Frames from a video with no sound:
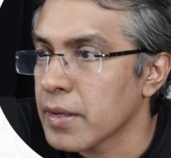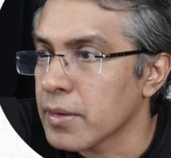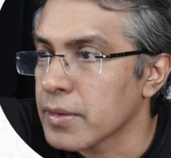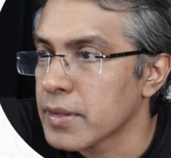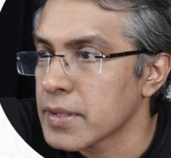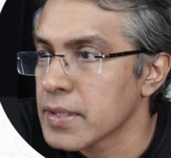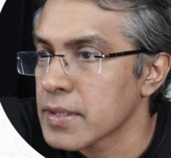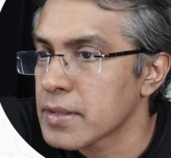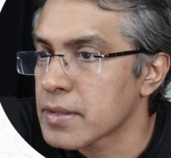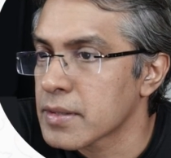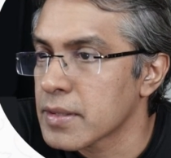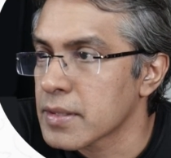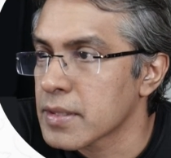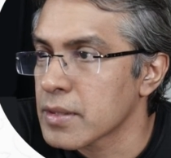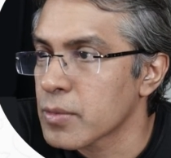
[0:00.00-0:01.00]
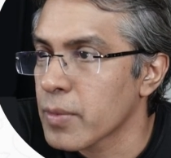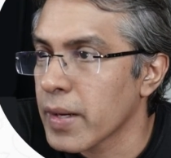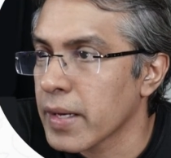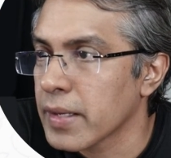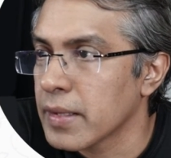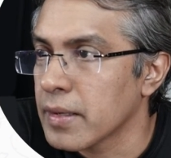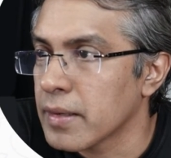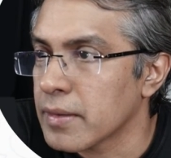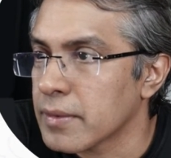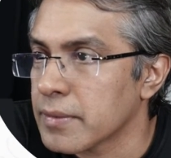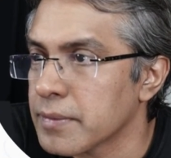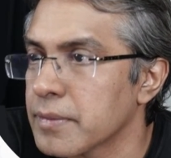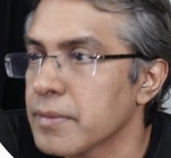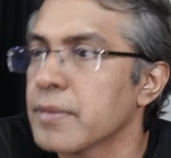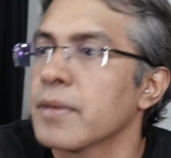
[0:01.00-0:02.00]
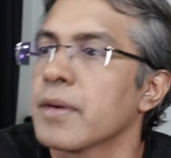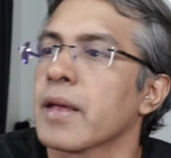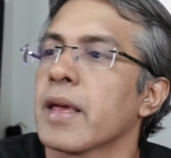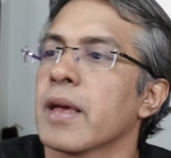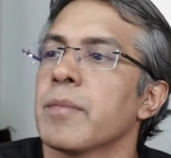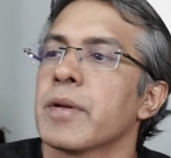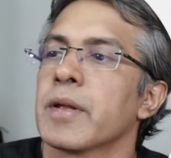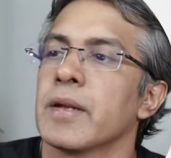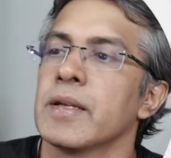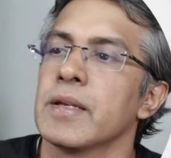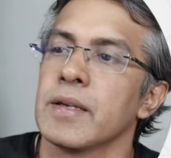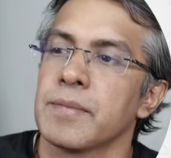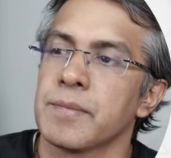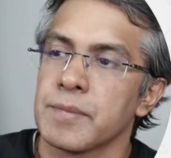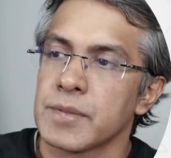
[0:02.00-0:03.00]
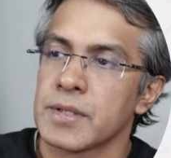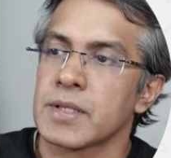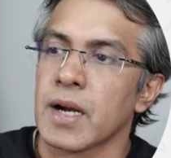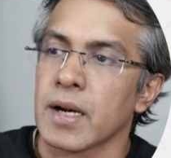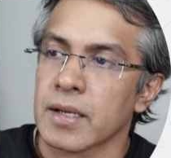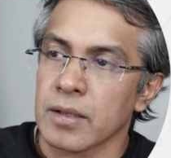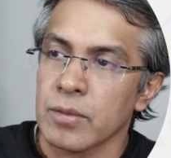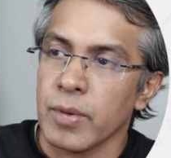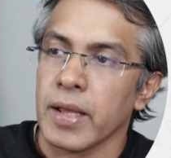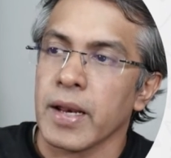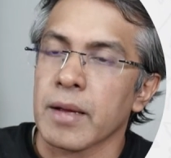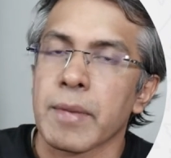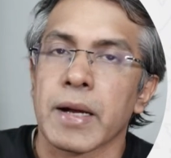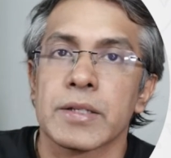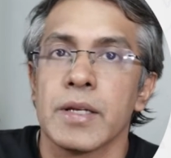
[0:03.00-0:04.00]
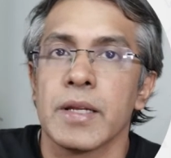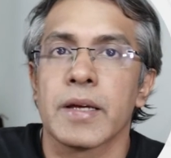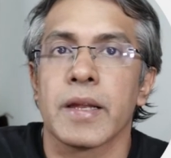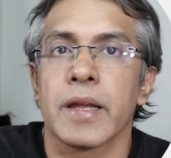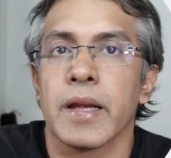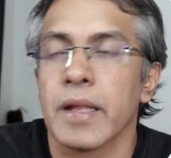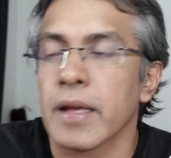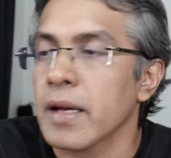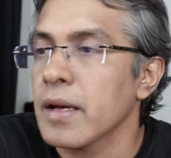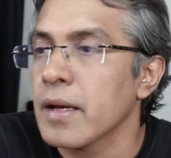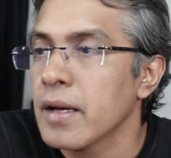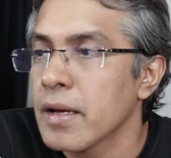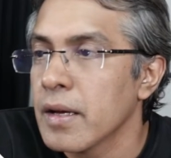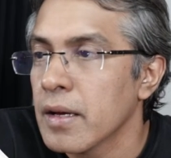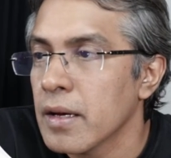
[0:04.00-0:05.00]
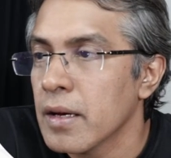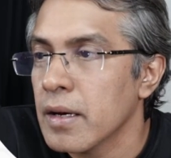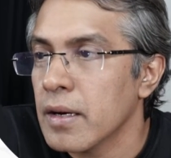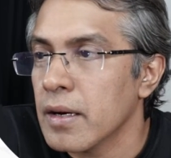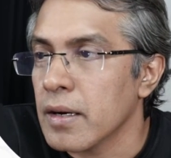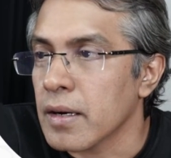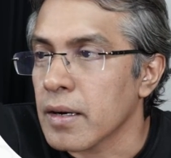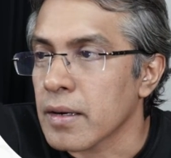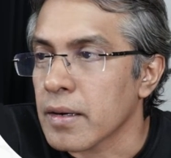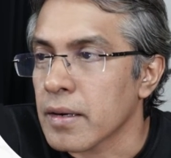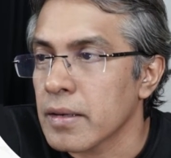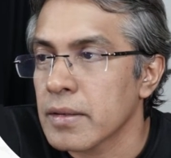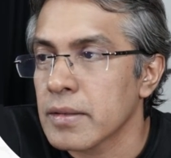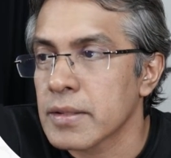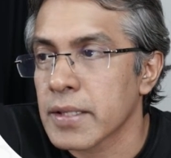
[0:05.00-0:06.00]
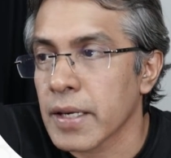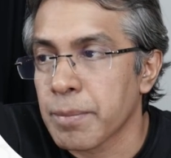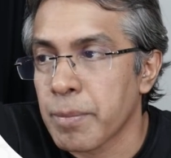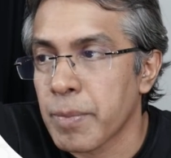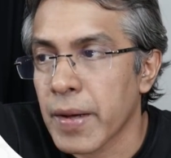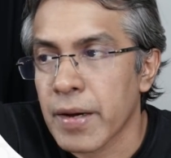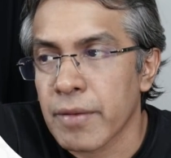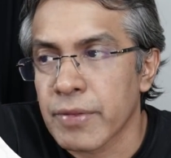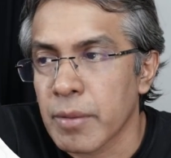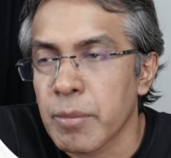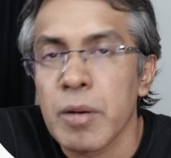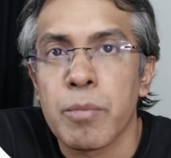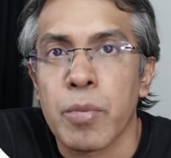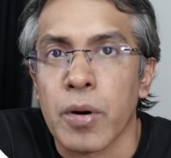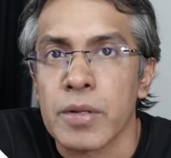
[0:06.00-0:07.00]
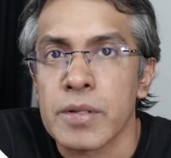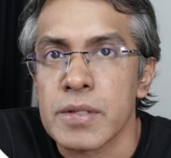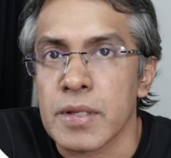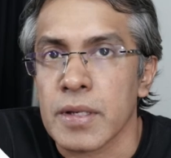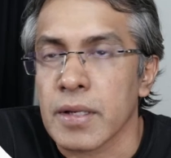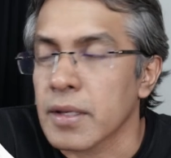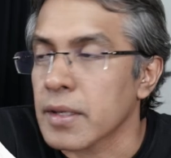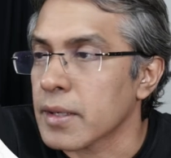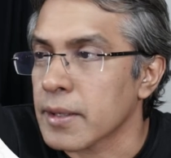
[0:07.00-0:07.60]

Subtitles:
this is where the game really started, where I'm actually creating a set pair of double pawns in